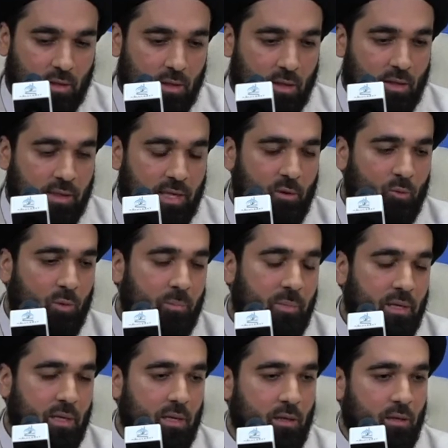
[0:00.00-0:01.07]
They will
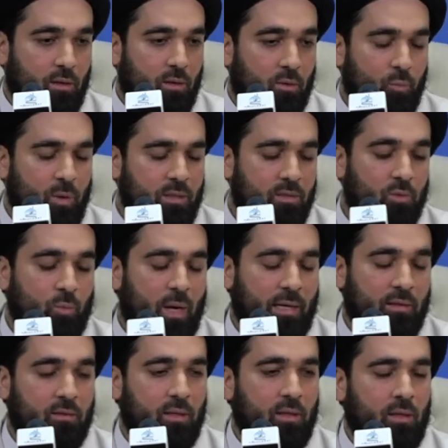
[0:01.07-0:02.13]
be
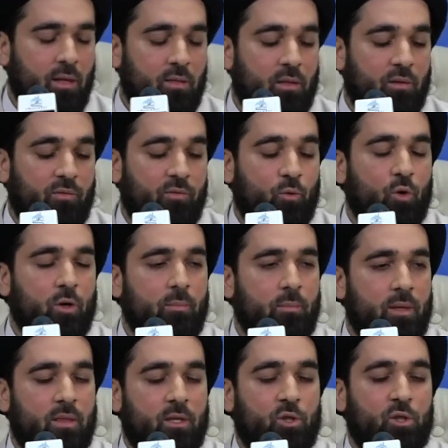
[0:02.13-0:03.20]
resurrected in the form,
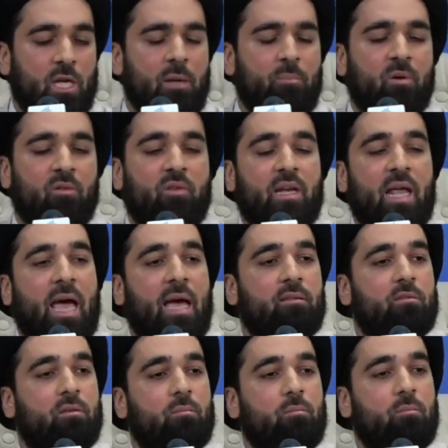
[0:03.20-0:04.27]
in the shape of an
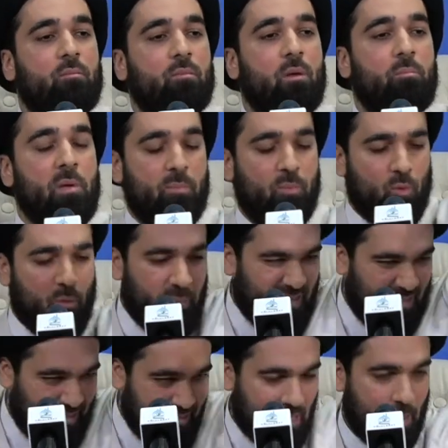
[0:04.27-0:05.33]
atom people will be
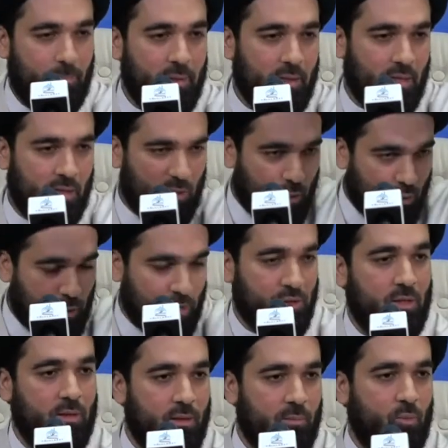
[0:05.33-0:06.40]
stepping and
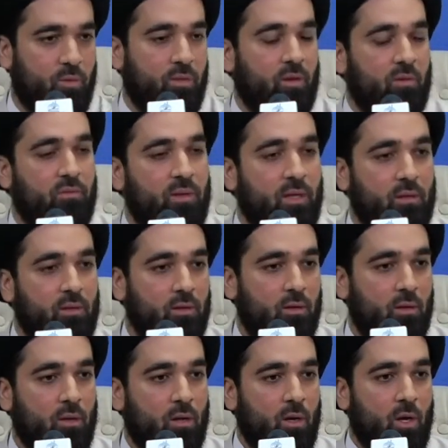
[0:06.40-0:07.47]
crushing them with their feet.
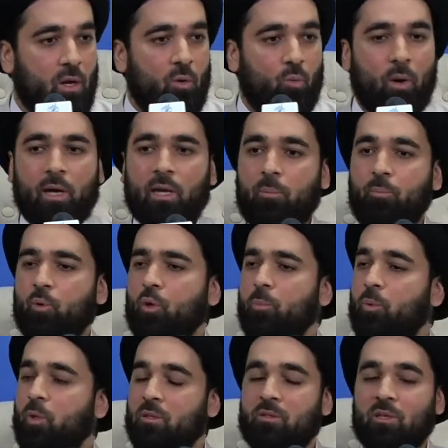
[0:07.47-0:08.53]
While a poor
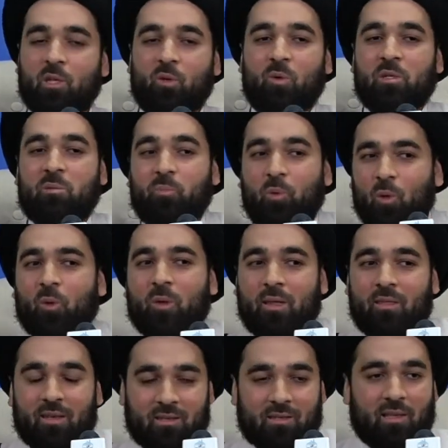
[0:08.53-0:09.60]
person who is poor
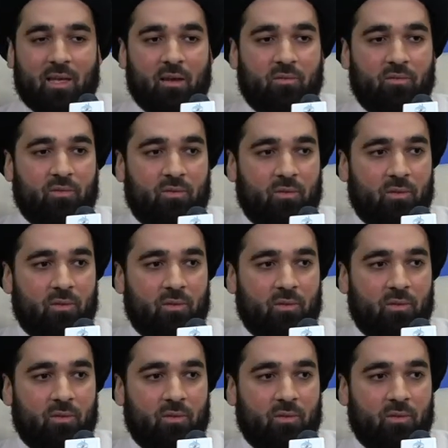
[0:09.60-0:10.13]
in this life,